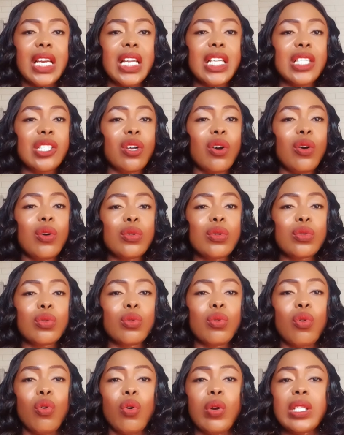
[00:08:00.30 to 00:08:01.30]
It
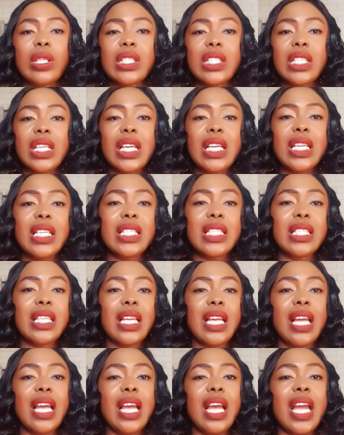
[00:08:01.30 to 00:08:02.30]
also contains
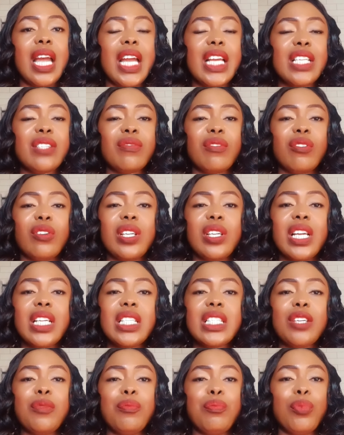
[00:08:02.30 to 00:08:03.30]

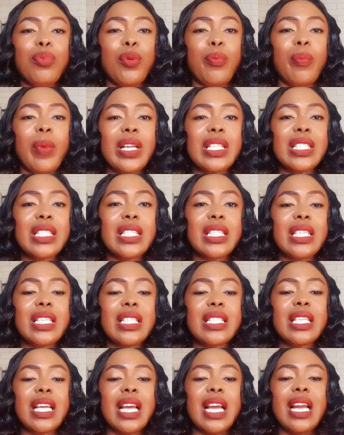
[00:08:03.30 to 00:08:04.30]
exfoliating
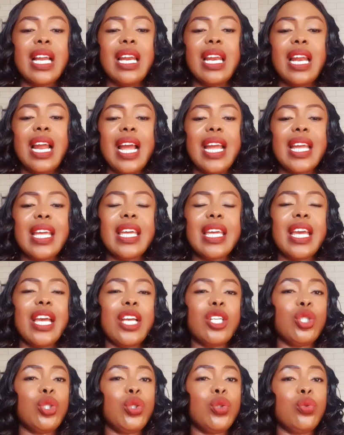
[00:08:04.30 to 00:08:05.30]
properties like
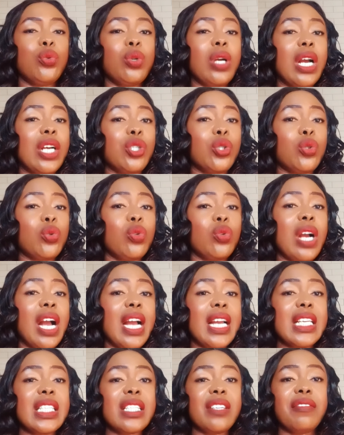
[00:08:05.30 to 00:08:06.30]
sugar.
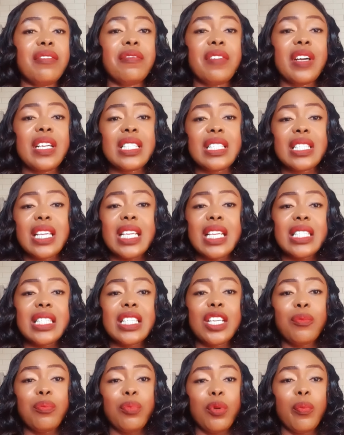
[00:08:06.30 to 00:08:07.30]
Sugar is a
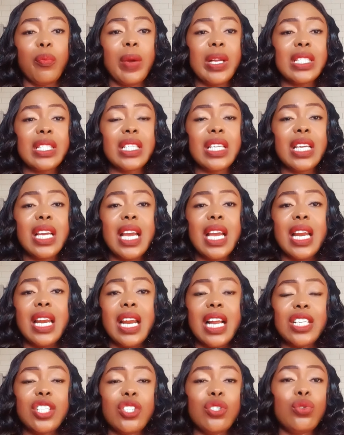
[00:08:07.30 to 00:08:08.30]
fantastic property
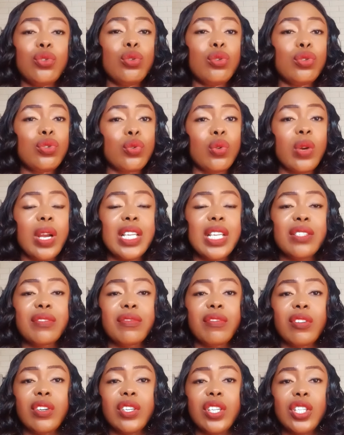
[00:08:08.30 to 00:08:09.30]
that is used to
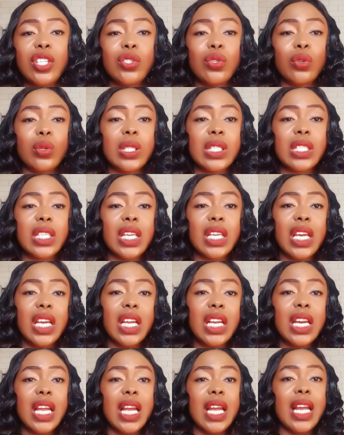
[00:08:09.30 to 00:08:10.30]
exfoliate your
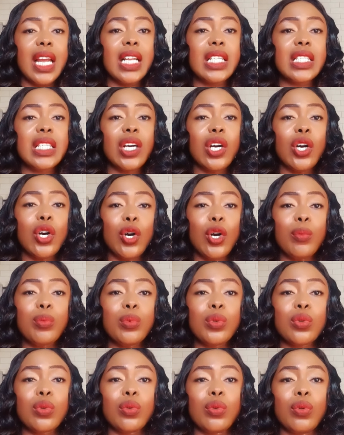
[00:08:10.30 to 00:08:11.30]
skin. It
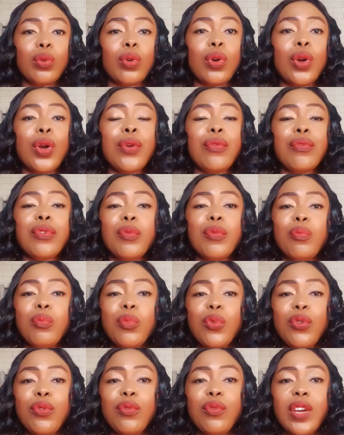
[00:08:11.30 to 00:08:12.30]
helps to
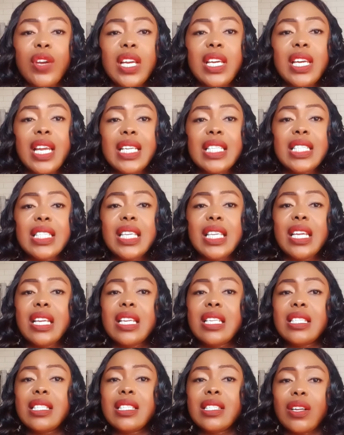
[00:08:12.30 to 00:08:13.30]
remove dead
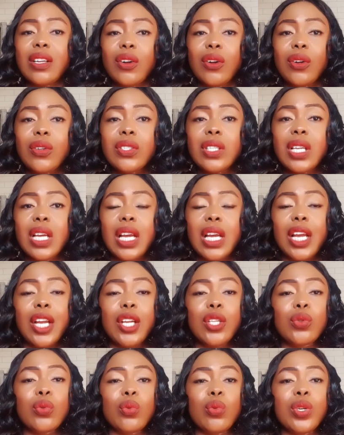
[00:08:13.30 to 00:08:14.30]
skin cells.
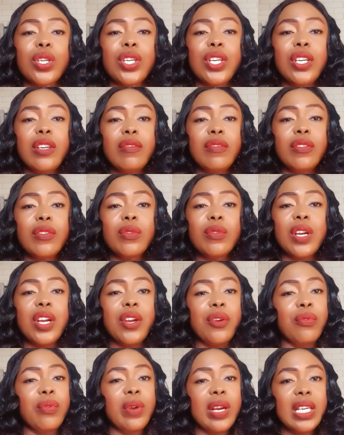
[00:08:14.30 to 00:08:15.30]
It will give you
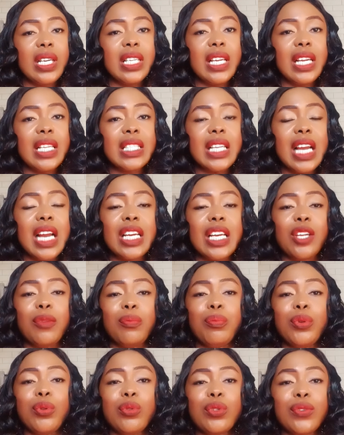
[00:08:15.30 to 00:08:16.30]
a radiant and
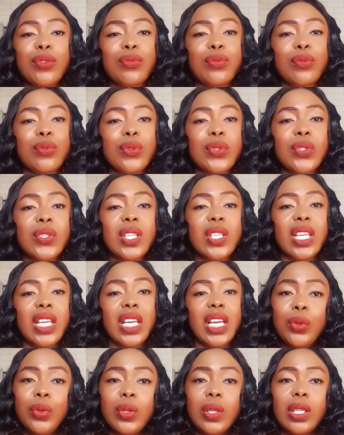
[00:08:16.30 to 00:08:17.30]
a beautiful
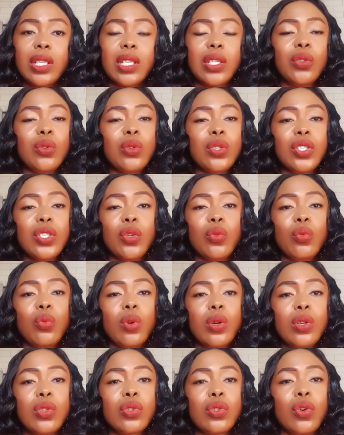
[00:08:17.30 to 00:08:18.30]
skin. Use it
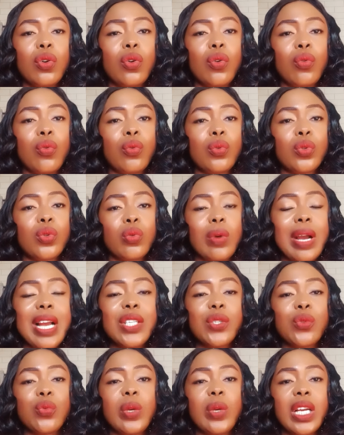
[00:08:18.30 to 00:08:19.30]
once or
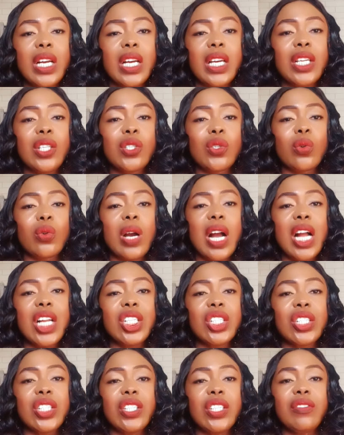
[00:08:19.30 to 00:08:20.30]
twice weekly to
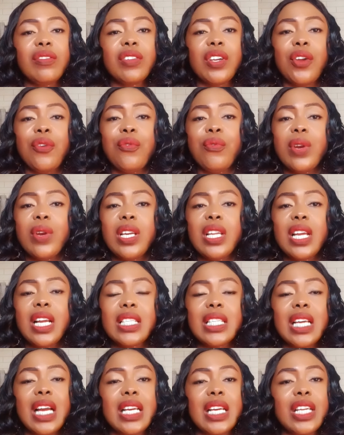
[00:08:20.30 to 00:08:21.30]
achieve a
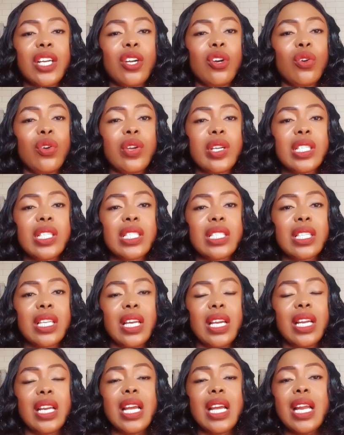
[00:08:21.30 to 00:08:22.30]
radiant and a glowing
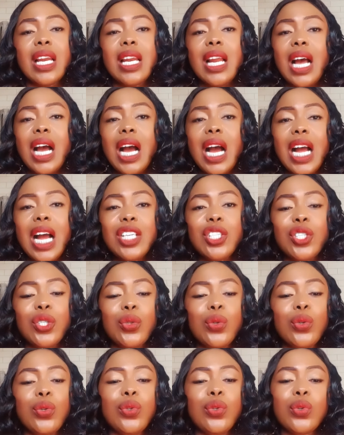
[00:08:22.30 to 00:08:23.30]
skin. Now, how do
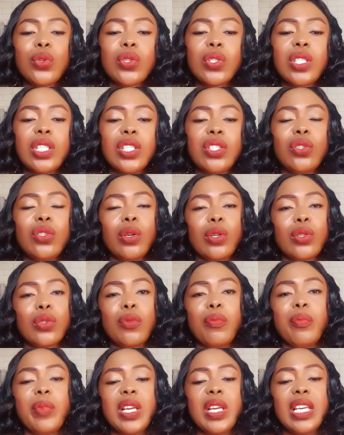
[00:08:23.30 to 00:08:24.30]
you use this
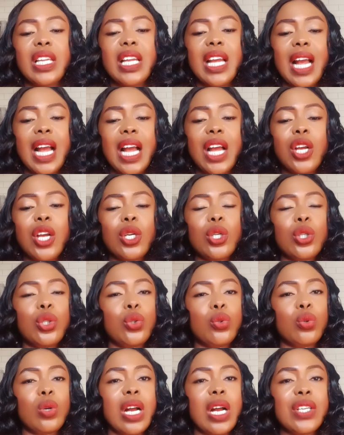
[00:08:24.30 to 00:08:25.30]
Dr. Minya
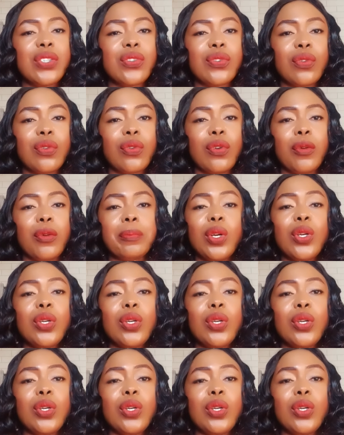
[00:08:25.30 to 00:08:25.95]
Sugar Scrub?